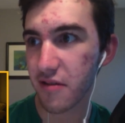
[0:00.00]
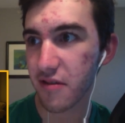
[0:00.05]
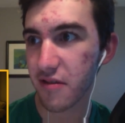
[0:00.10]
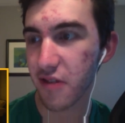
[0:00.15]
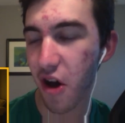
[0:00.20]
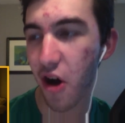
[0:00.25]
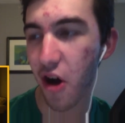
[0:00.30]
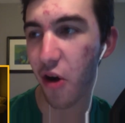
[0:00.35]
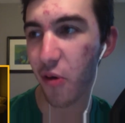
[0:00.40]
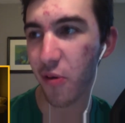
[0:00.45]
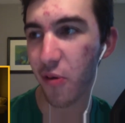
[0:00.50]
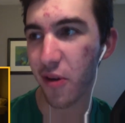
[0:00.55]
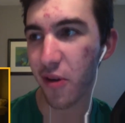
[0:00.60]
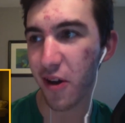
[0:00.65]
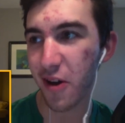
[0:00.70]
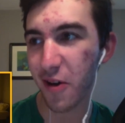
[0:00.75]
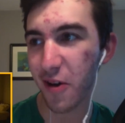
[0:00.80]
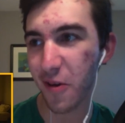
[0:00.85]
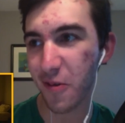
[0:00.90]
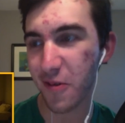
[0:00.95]
Oh,
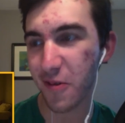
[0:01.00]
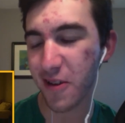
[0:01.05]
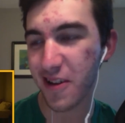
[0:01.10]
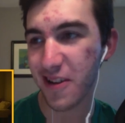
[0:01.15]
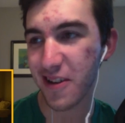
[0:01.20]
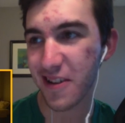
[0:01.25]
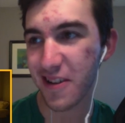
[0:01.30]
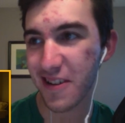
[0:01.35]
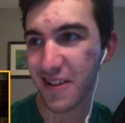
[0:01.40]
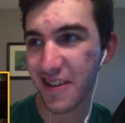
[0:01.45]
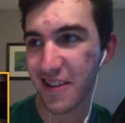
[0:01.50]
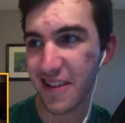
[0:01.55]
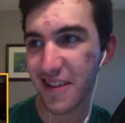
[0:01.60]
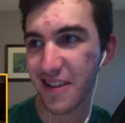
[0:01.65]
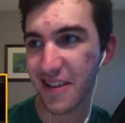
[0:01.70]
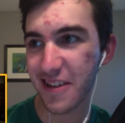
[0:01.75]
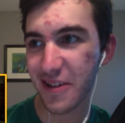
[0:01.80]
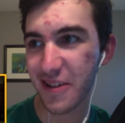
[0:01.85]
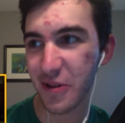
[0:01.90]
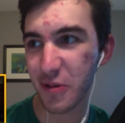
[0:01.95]
no.
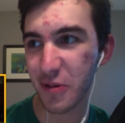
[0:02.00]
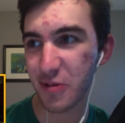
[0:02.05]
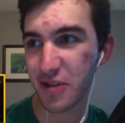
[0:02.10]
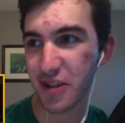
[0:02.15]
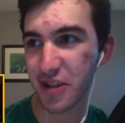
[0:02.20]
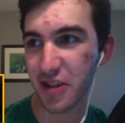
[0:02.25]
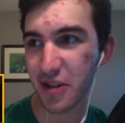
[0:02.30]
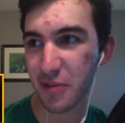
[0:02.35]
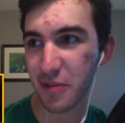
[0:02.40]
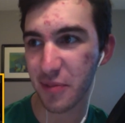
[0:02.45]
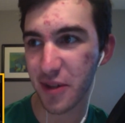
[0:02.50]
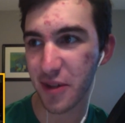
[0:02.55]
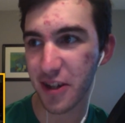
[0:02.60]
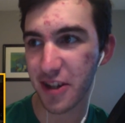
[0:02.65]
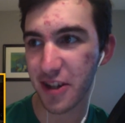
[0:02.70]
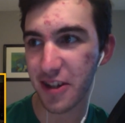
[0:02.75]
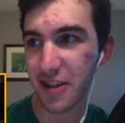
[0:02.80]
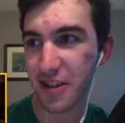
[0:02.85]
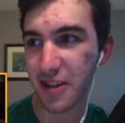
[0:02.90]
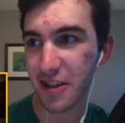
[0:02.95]
Who's it going to be?
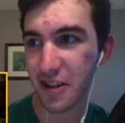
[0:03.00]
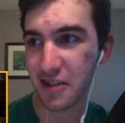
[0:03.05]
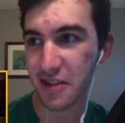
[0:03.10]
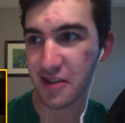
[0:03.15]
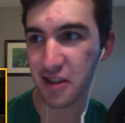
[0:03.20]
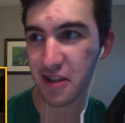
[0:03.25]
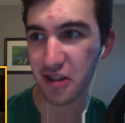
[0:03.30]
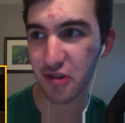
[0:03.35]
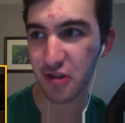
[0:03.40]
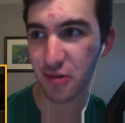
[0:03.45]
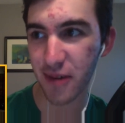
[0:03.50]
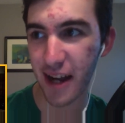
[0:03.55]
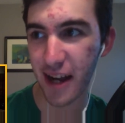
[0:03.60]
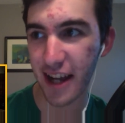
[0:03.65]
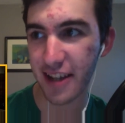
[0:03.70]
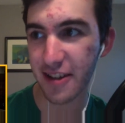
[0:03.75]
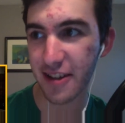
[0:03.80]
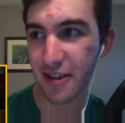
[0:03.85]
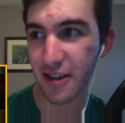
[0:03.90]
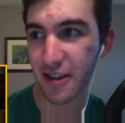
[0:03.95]
Is it
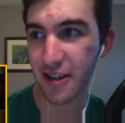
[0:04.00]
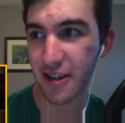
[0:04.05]
Dracula?